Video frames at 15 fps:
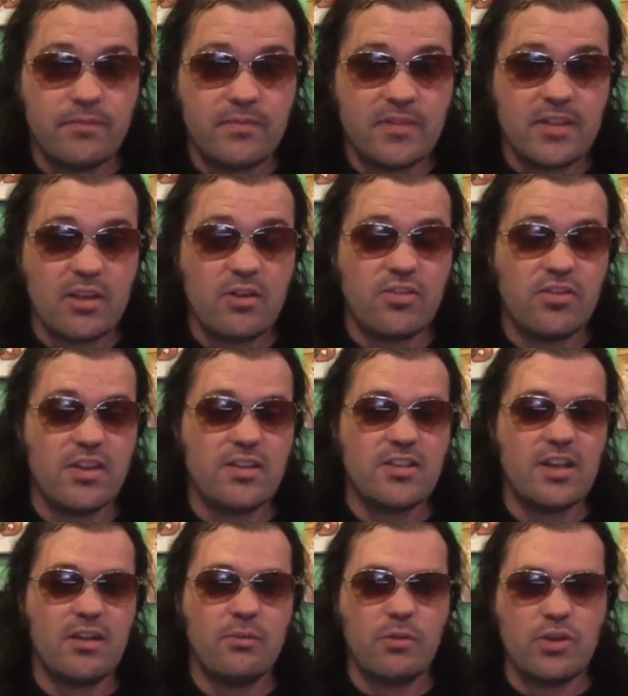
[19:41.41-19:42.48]
You
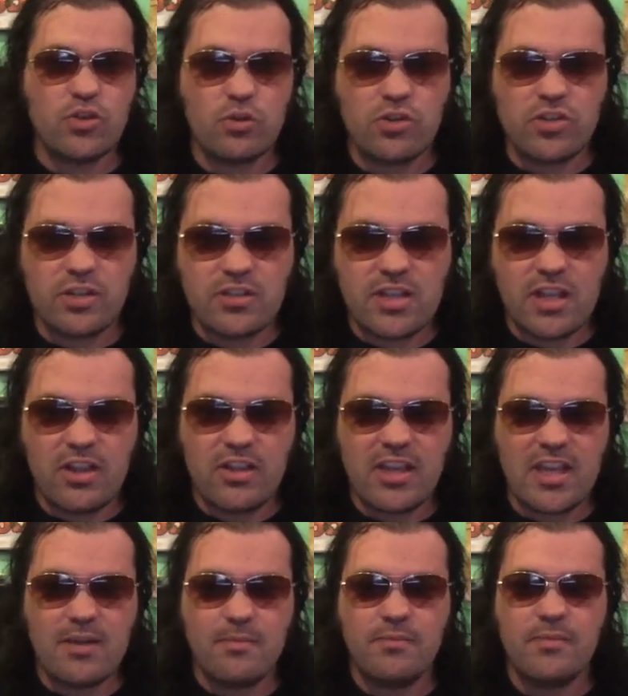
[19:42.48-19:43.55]
know, when George Strait telling
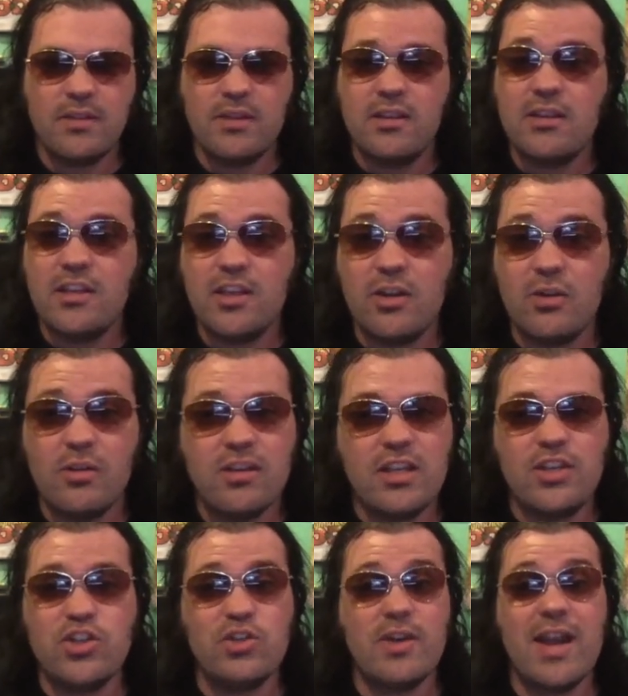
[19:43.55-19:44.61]
him, you know,
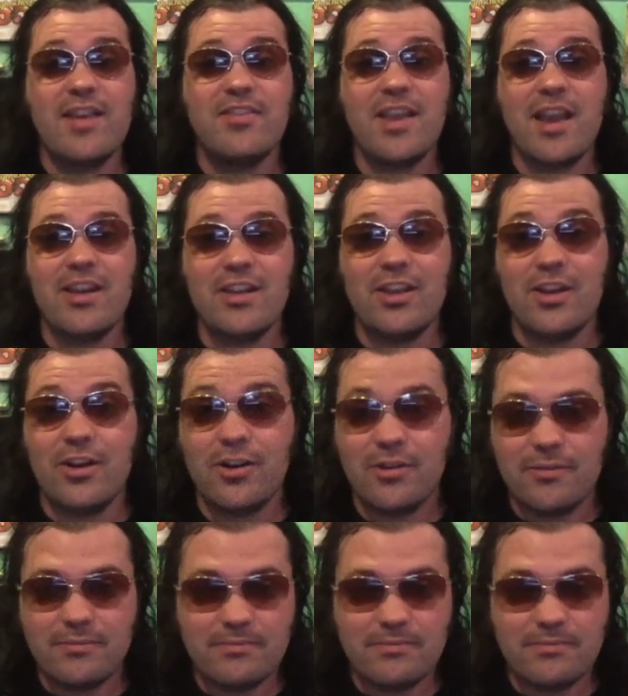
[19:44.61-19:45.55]
get your ass out of here.